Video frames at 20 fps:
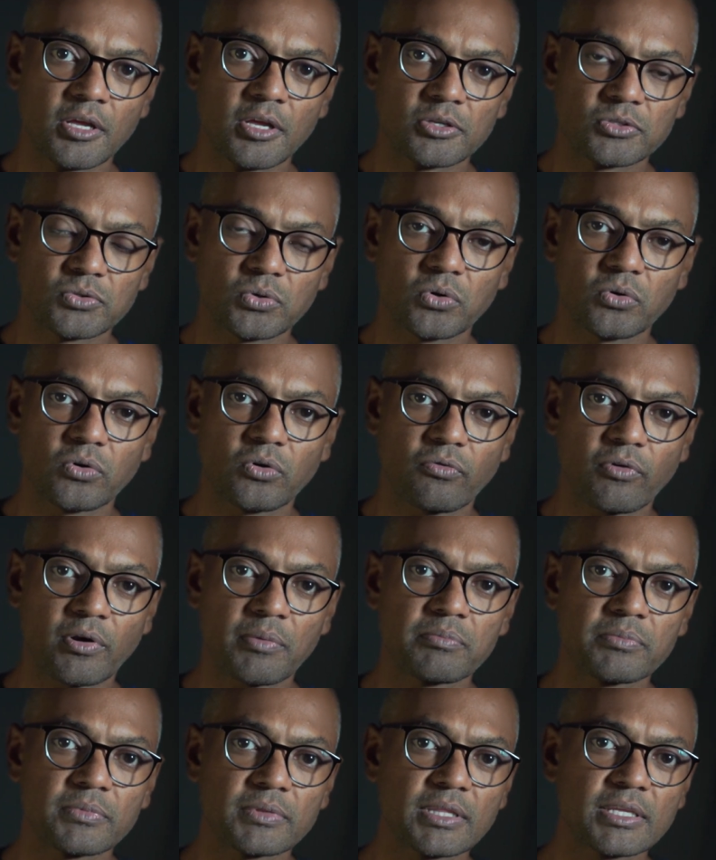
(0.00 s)
So
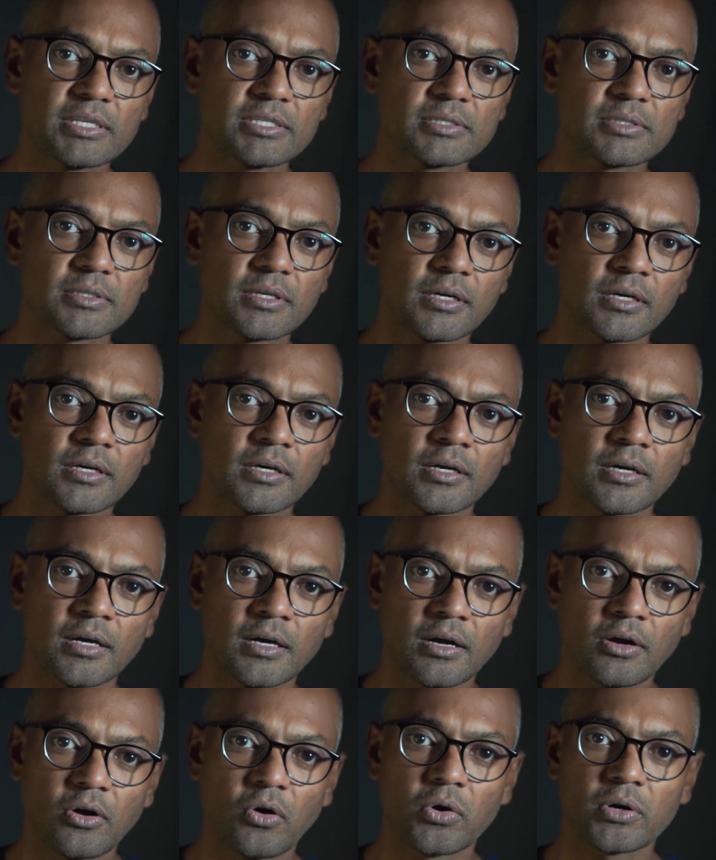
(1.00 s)
from this
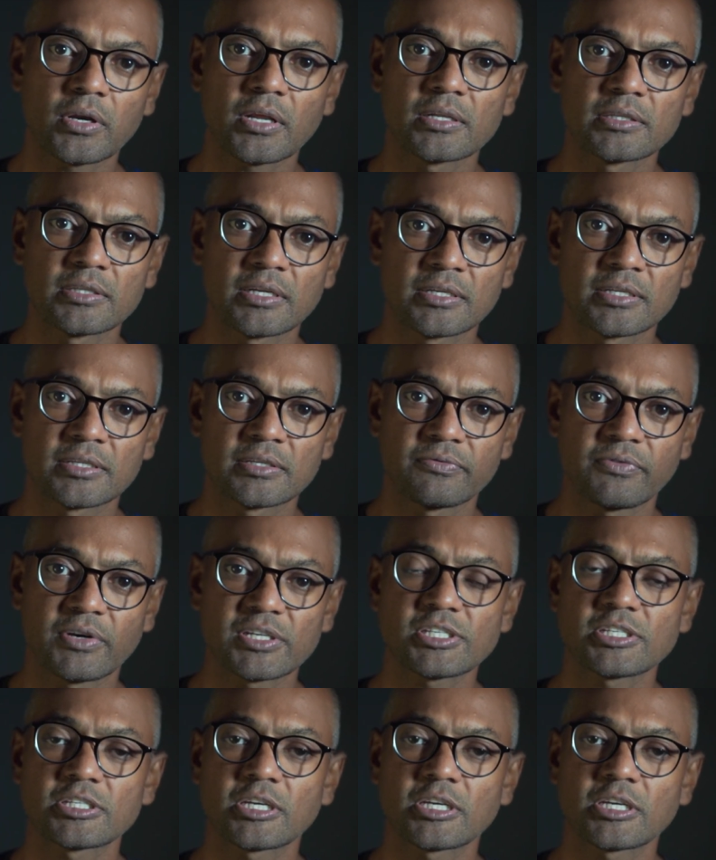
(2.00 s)
hotel, the first